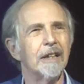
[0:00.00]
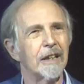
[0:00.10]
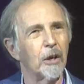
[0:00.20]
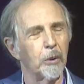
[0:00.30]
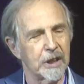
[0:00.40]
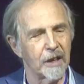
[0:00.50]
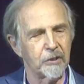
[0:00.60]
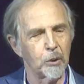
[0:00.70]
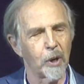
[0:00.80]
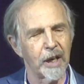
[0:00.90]
They always have
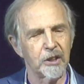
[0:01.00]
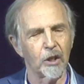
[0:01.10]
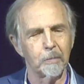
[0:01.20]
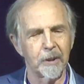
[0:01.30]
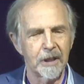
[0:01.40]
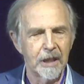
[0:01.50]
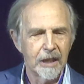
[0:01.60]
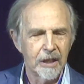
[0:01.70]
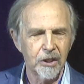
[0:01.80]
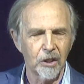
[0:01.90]
two eyes open.
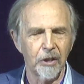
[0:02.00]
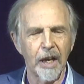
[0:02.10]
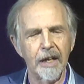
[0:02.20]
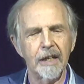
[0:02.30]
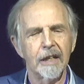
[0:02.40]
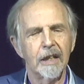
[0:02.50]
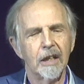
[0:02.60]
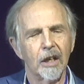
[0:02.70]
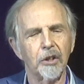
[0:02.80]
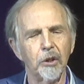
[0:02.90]
So they
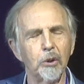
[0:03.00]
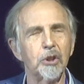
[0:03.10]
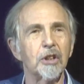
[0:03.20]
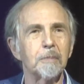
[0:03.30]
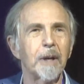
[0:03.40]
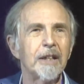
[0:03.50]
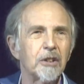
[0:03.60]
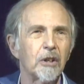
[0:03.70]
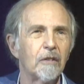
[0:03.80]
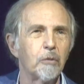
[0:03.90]
accused this
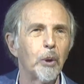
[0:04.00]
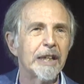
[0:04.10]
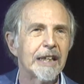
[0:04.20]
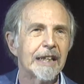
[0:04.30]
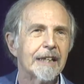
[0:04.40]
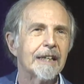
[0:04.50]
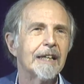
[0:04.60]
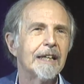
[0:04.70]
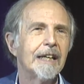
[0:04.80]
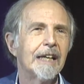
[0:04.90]
painter of winking
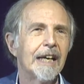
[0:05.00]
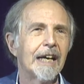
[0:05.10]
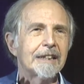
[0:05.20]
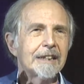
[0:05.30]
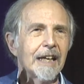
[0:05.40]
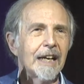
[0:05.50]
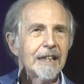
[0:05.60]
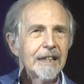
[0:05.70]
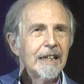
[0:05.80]
at the